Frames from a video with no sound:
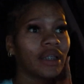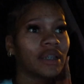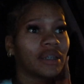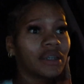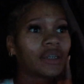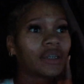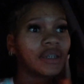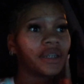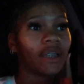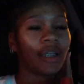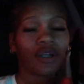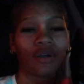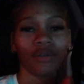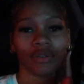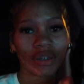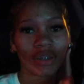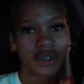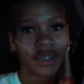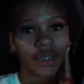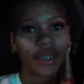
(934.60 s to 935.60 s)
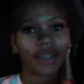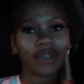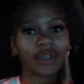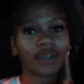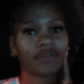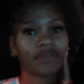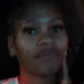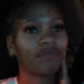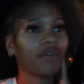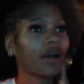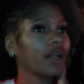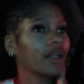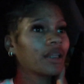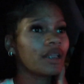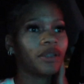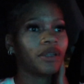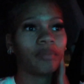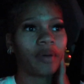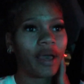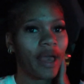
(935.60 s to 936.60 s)
is 10:06,
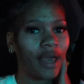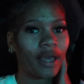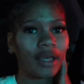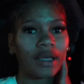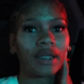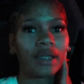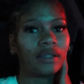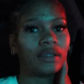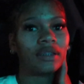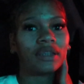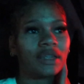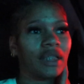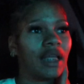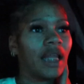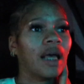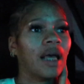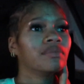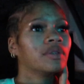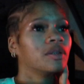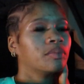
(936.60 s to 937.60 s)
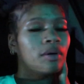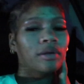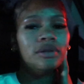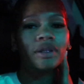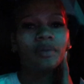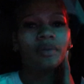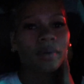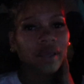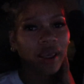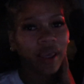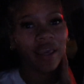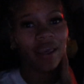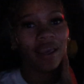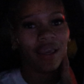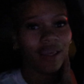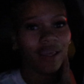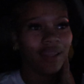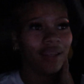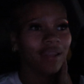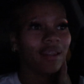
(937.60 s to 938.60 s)
finally back in the city I'm supposed to be
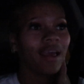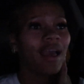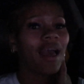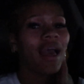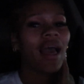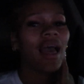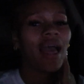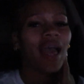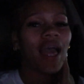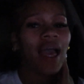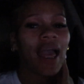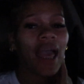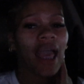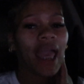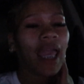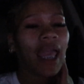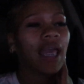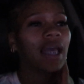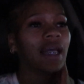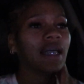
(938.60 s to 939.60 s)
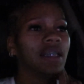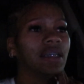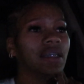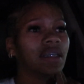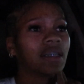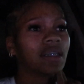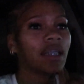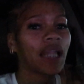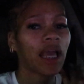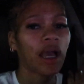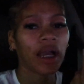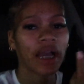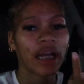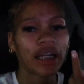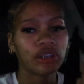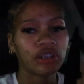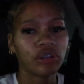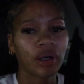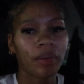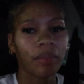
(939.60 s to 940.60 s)
in. And now I
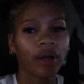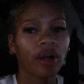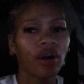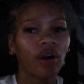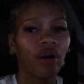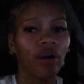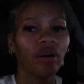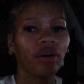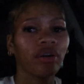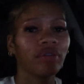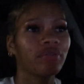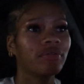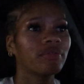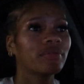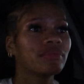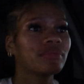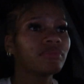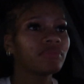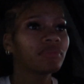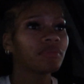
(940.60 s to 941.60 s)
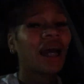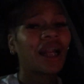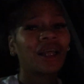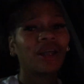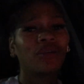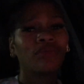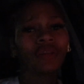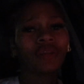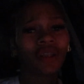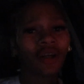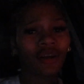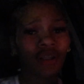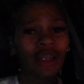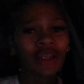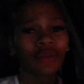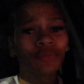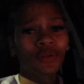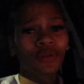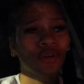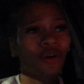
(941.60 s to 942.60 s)
gotta drop my car off. Gotta return
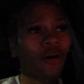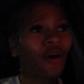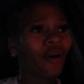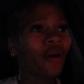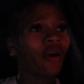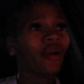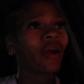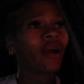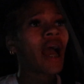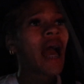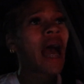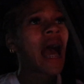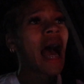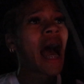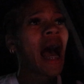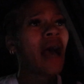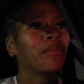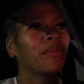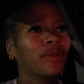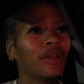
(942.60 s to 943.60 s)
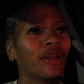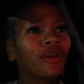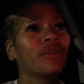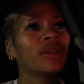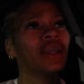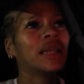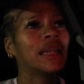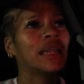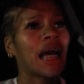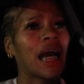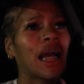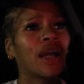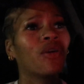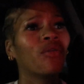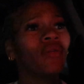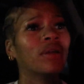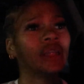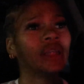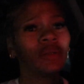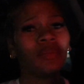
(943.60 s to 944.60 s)
this rental car. I'm literally not
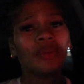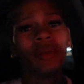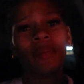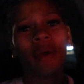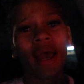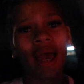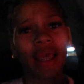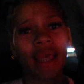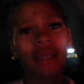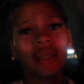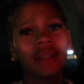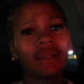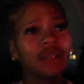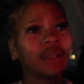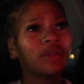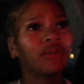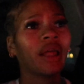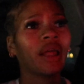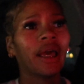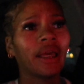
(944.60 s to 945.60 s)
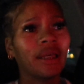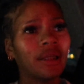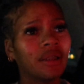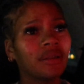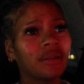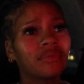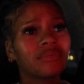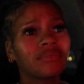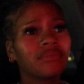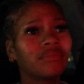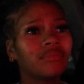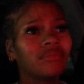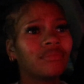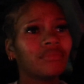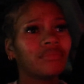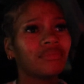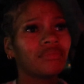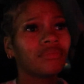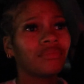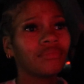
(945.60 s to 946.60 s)
going to be packing till like
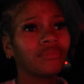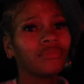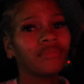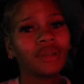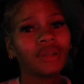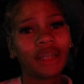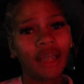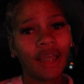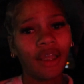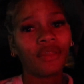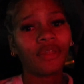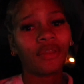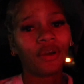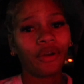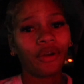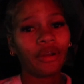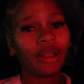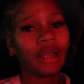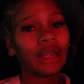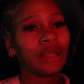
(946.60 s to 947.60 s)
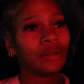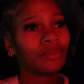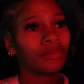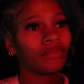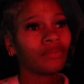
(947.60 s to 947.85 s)
10:30.